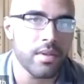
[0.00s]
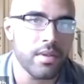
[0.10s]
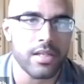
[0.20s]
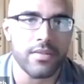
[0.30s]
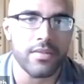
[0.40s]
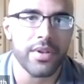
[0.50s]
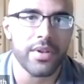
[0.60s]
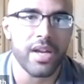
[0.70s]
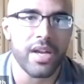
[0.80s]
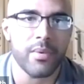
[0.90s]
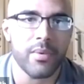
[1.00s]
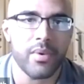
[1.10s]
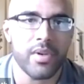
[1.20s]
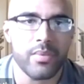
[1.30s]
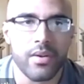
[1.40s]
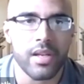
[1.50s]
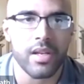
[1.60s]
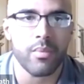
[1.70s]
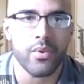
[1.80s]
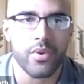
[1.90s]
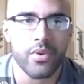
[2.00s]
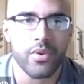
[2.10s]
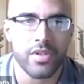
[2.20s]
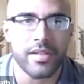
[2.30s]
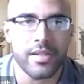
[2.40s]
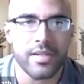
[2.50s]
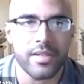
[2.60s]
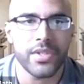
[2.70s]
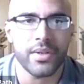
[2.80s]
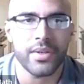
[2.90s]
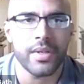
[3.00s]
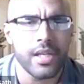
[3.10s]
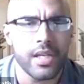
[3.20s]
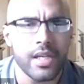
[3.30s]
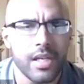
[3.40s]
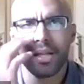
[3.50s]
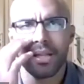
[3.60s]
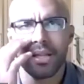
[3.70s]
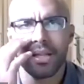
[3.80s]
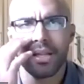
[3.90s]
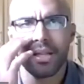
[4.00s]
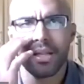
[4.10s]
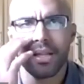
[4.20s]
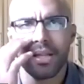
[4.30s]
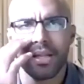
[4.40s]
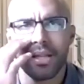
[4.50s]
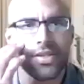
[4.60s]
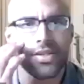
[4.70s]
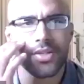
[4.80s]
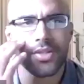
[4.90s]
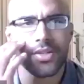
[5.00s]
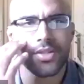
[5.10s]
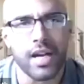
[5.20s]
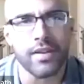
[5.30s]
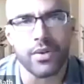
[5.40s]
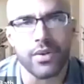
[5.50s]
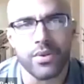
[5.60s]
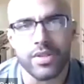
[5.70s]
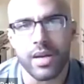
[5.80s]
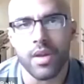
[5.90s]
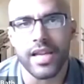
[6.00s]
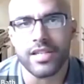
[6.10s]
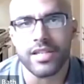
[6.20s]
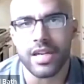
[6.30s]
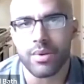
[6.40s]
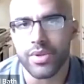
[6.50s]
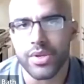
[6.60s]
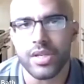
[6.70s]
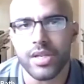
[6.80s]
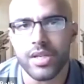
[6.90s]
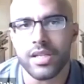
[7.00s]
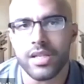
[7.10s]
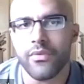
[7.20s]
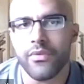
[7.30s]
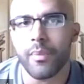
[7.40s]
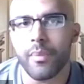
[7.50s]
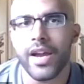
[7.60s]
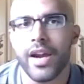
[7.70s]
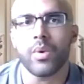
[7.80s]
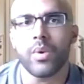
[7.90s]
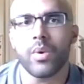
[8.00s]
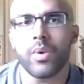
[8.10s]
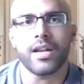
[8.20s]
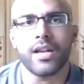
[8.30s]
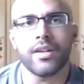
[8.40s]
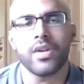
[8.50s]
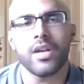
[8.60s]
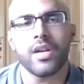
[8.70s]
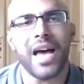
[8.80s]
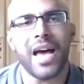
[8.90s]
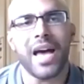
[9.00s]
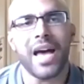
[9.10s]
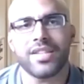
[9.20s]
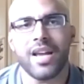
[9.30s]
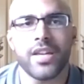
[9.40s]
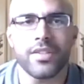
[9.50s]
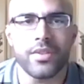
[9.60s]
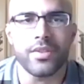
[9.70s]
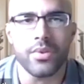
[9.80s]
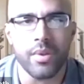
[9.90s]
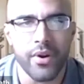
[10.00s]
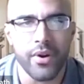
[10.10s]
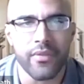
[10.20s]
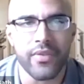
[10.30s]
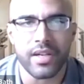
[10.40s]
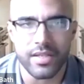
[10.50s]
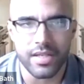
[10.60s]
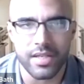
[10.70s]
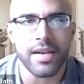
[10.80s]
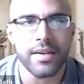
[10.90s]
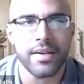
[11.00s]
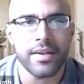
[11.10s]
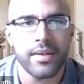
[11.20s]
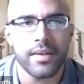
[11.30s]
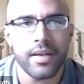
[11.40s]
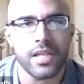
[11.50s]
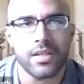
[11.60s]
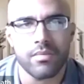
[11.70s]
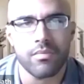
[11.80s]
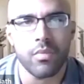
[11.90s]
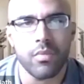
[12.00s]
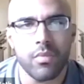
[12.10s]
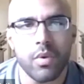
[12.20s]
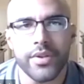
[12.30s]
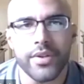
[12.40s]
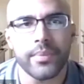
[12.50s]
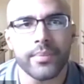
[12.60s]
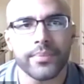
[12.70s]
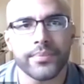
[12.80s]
But that's a very common one as well, getting more space. So a lot of things there. We just need to understand what that general use is, and then from there we kind of backstep into the perfect design. That's what we do.